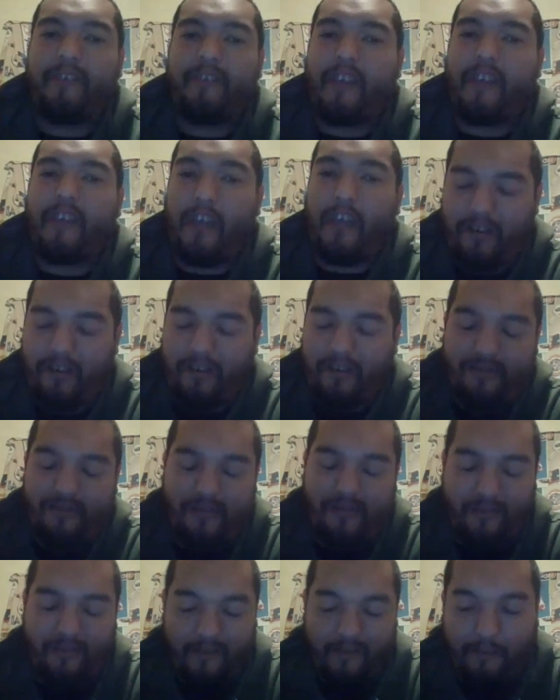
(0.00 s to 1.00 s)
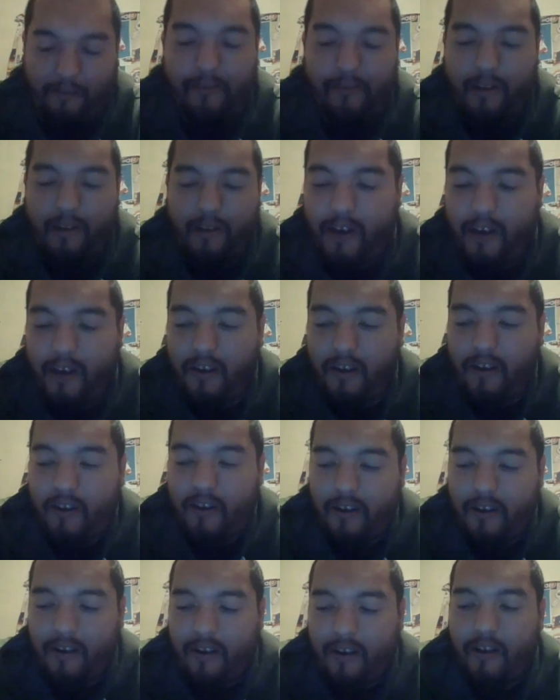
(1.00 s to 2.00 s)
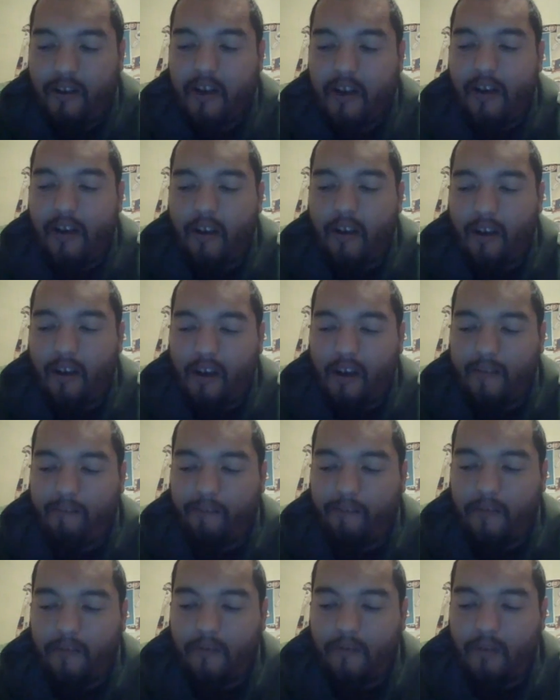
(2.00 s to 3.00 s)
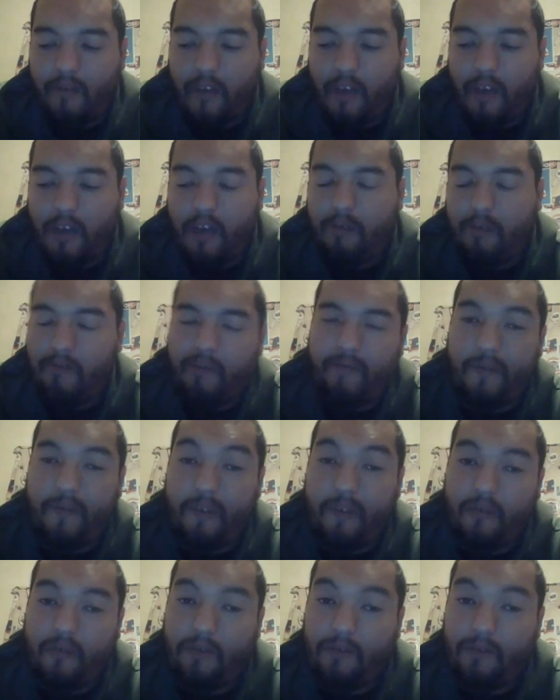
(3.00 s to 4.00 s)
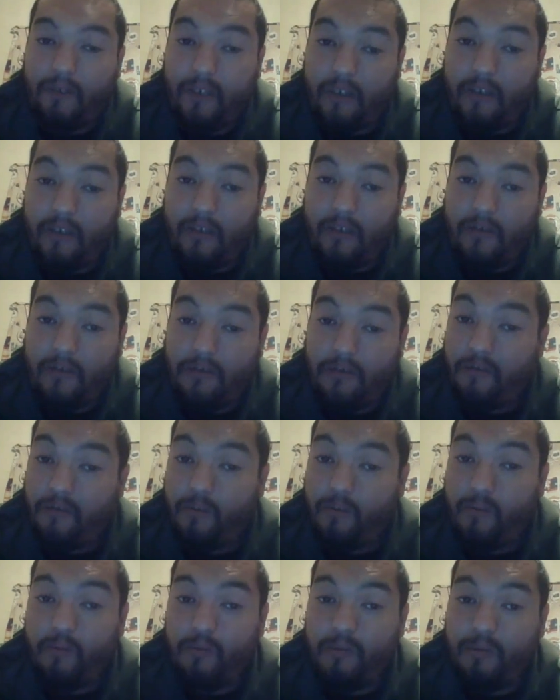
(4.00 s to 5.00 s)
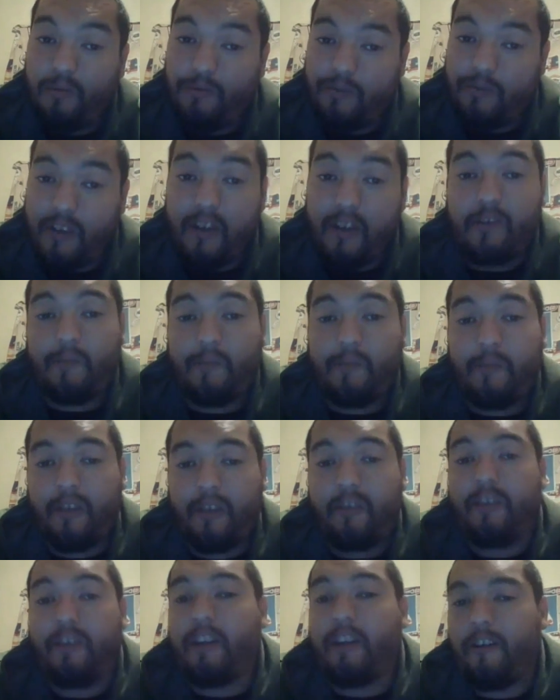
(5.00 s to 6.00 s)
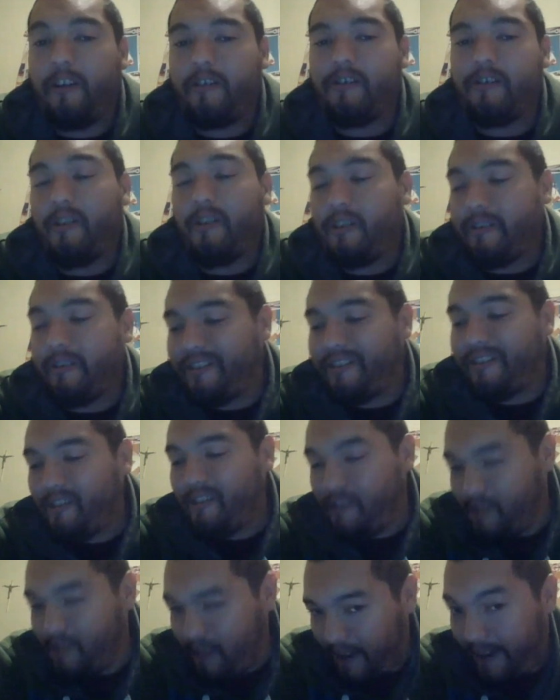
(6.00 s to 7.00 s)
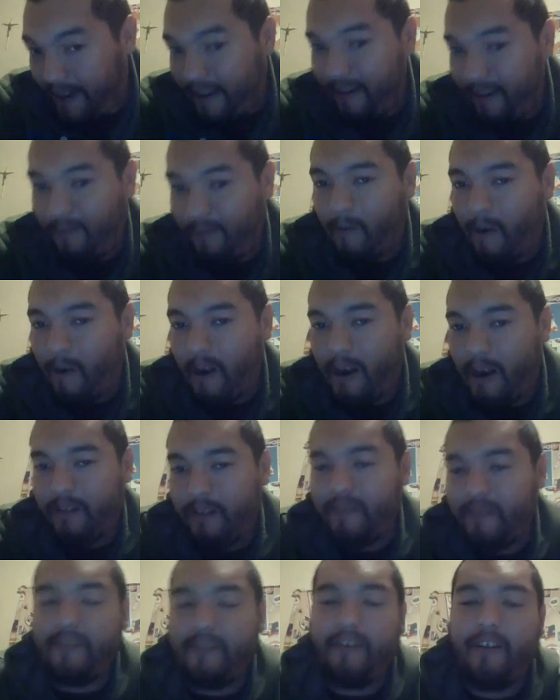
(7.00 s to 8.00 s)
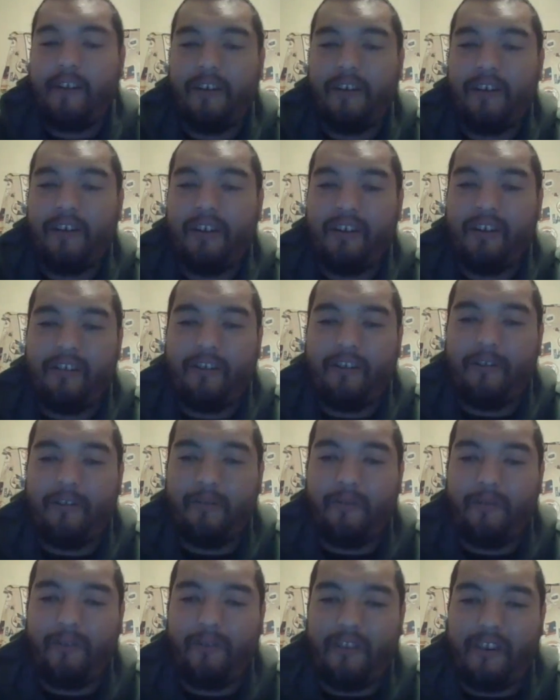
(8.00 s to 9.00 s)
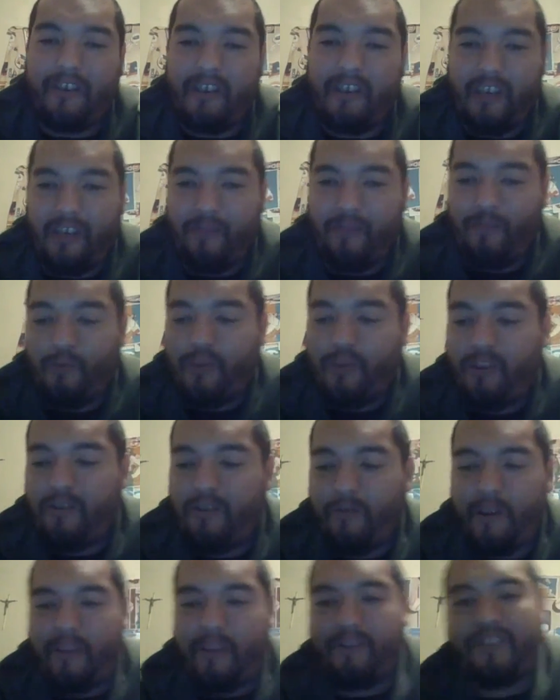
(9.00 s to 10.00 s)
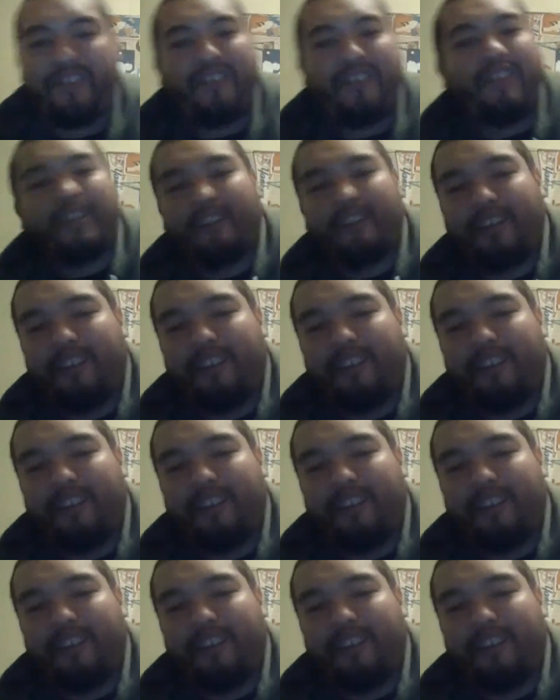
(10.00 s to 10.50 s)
it was the character Sling Blade. And he revealed who's actually playing the character, and it's Jay White, the Kiwi Crazy.